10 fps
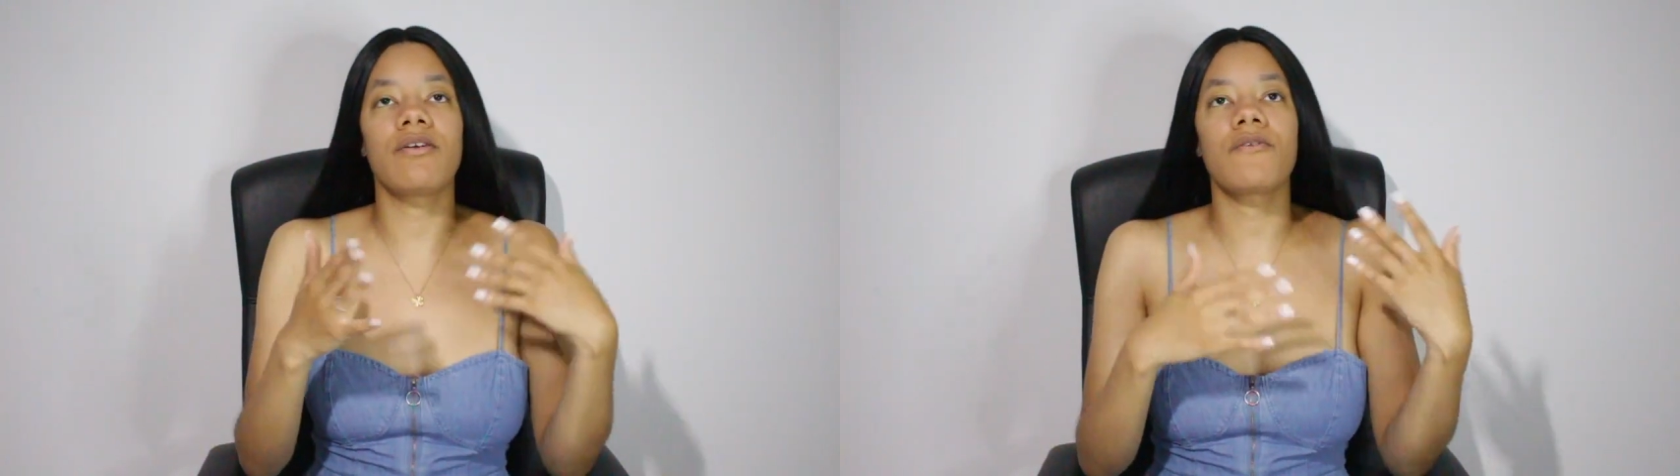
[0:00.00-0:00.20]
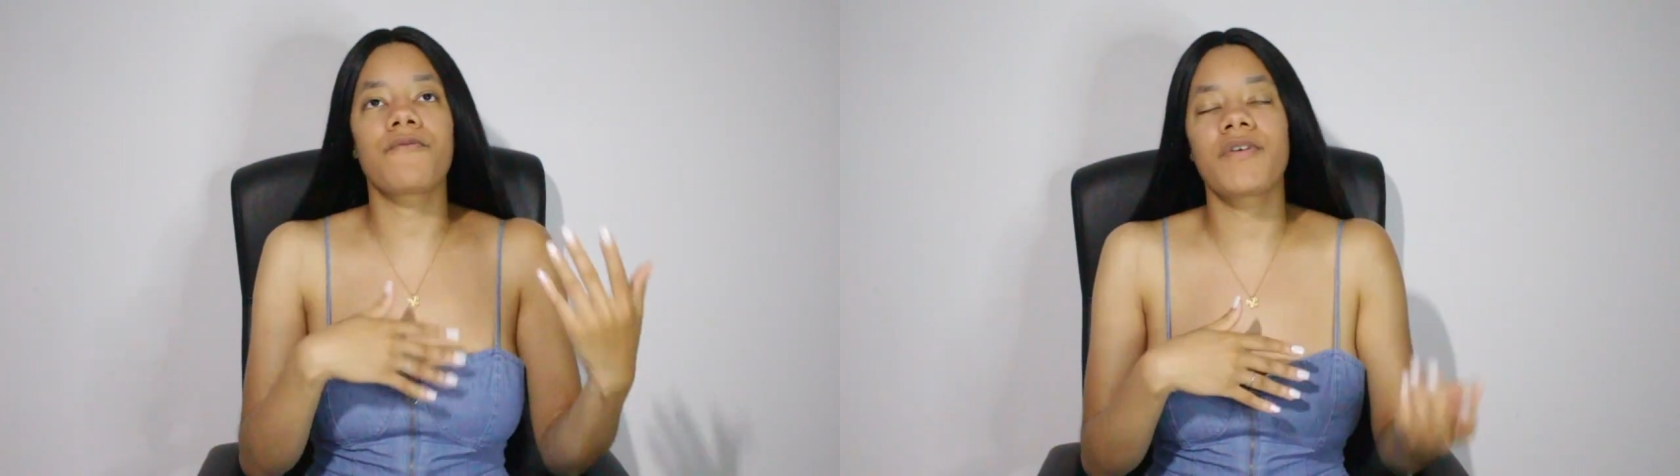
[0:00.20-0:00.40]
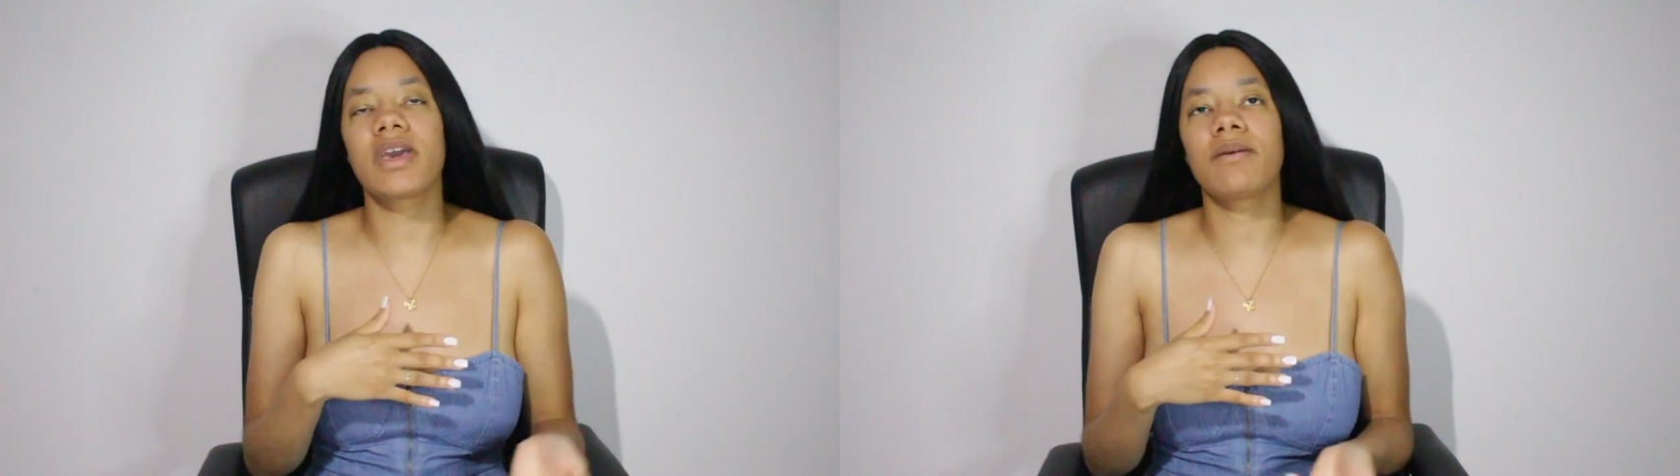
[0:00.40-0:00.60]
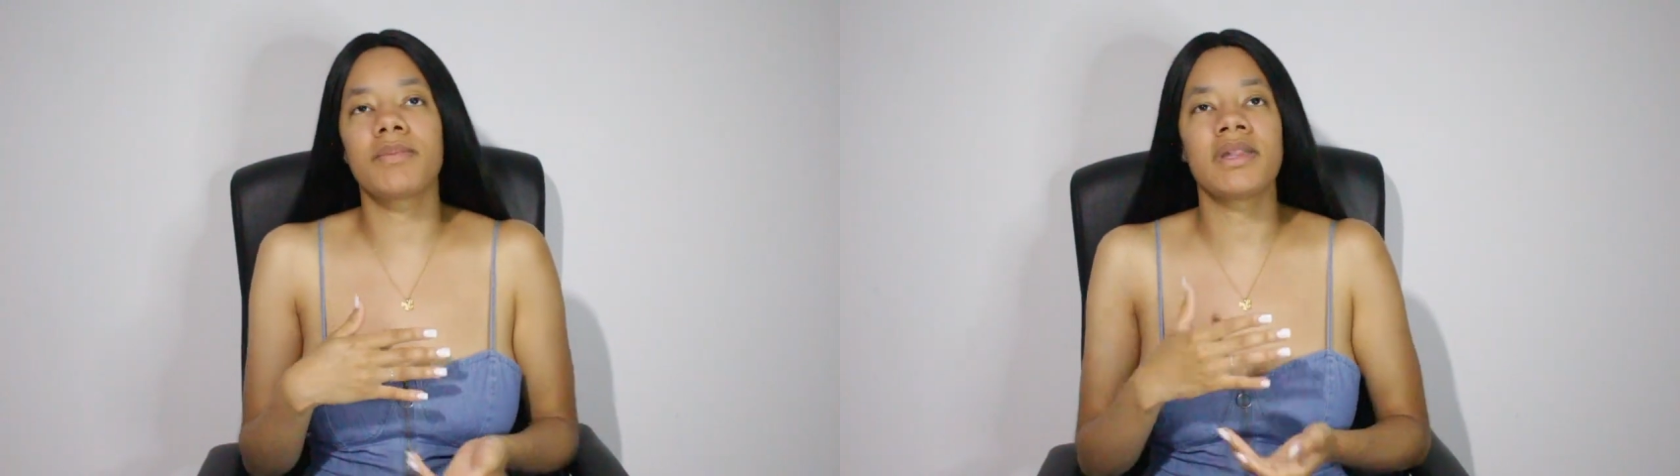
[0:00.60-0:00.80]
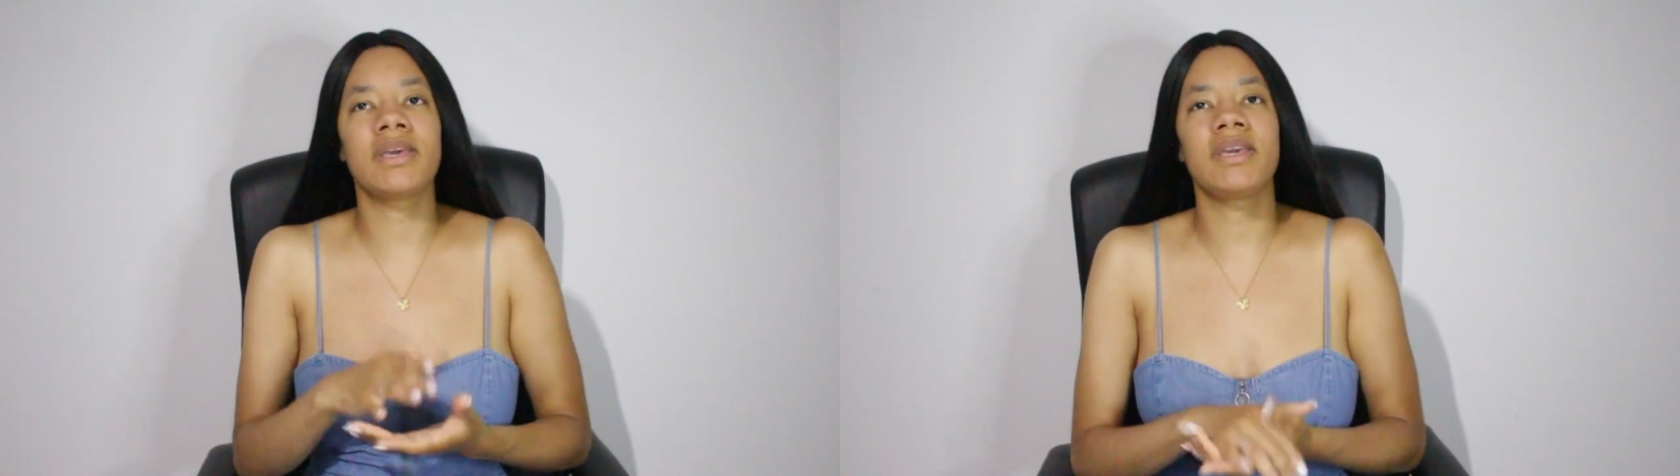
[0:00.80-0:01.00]
her
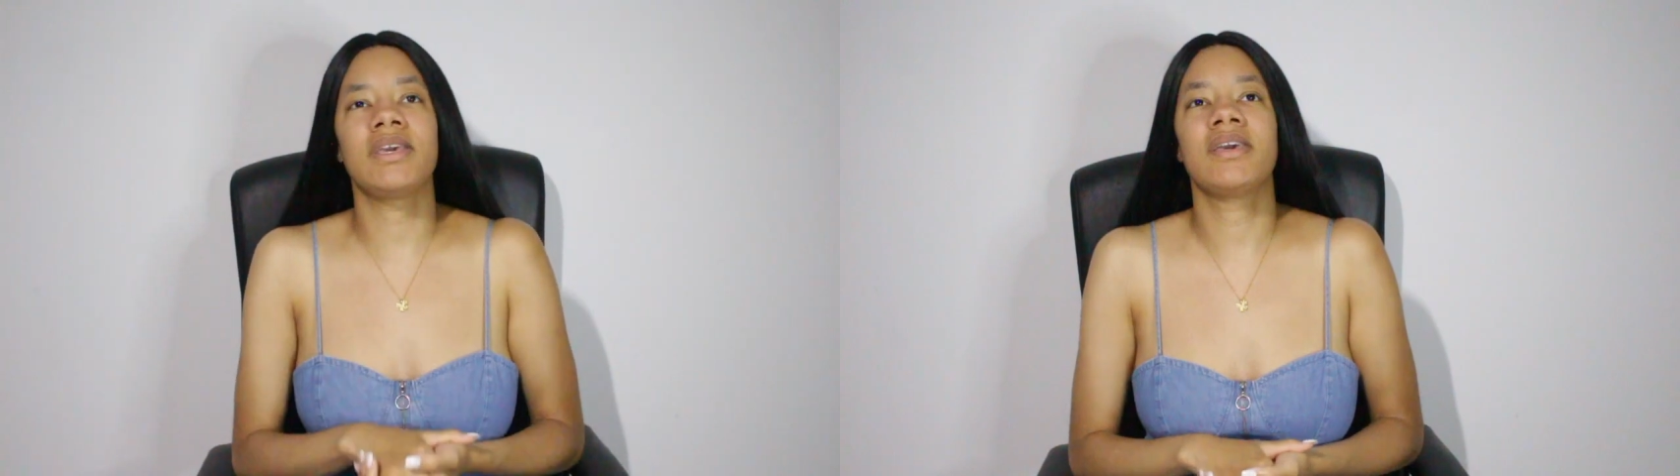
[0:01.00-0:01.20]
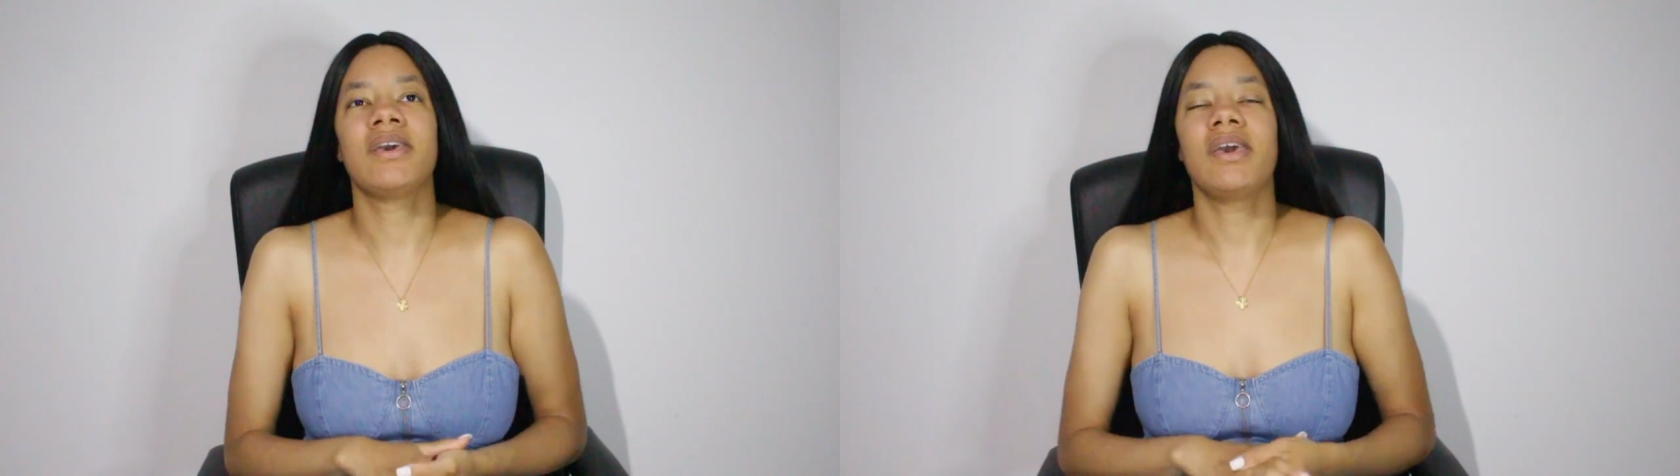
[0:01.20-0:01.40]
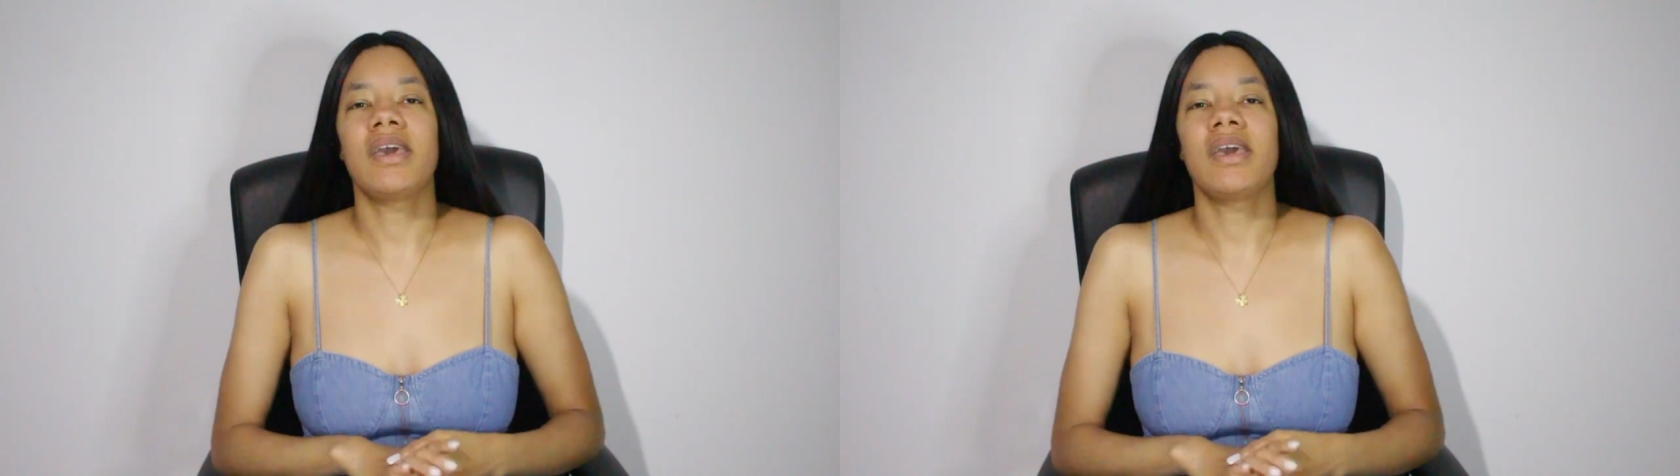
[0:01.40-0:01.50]
family,